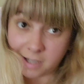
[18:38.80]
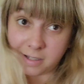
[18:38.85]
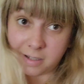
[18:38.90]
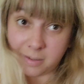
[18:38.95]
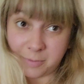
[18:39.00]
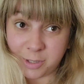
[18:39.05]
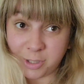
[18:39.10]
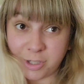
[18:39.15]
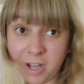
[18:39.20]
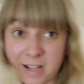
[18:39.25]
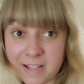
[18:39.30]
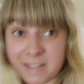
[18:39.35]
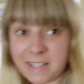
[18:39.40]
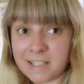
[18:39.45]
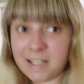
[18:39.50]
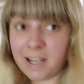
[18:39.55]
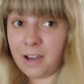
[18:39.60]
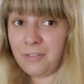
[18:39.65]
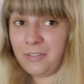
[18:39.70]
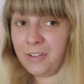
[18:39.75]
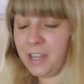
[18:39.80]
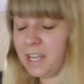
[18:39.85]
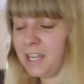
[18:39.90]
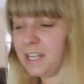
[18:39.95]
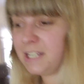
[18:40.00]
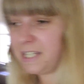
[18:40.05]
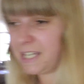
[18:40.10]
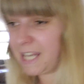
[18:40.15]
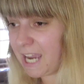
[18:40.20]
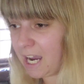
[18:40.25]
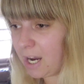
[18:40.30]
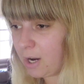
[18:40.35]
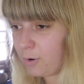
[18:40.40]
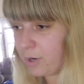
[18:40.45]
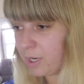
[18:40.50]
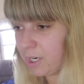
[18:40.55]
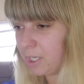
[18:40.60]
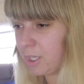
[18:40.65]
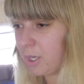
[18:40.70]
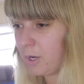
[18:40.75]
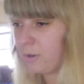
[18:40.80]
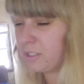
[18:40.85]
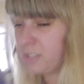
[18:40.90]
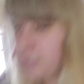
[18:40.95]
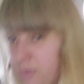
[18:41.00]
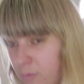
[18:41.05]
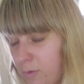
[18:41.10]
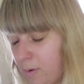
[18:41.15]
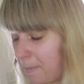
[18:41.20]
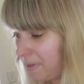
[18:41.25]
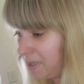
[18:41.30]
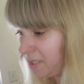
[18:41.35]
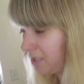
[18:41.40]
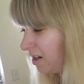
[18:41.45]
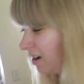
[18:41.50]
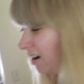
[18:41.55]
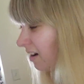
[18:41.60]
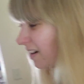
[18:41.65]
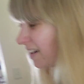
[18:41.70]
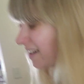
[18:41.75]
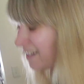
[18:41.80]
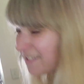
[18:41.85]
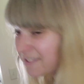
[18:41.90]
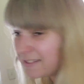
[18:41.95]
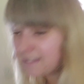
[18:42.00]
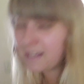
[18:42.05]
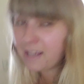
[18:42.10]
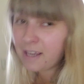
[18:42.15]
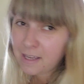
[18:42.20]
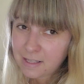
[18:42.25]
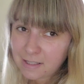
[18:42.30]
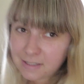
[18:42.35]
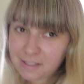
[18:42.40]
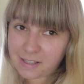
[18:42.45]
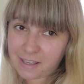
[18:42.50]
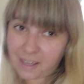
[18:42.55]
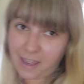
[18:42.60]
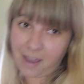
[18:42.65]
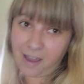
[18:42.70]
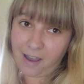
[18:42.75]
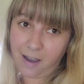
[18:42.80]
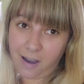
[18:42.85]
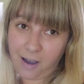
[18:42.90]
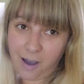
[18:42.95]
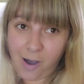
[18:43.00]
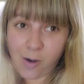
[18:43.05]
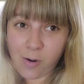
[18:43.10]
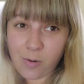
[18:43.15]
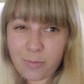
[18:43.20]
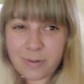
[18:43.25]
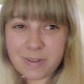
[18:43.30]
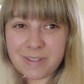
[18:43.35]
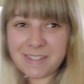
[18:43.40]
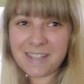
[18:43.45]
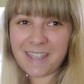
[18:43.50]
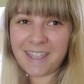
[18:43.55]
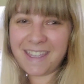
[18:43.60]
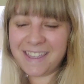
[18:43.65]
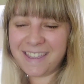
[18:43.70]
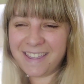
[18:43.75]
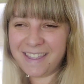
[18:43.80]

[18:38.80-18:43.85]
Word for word: got done with John stuff. Now gonna go to Menards to get a hose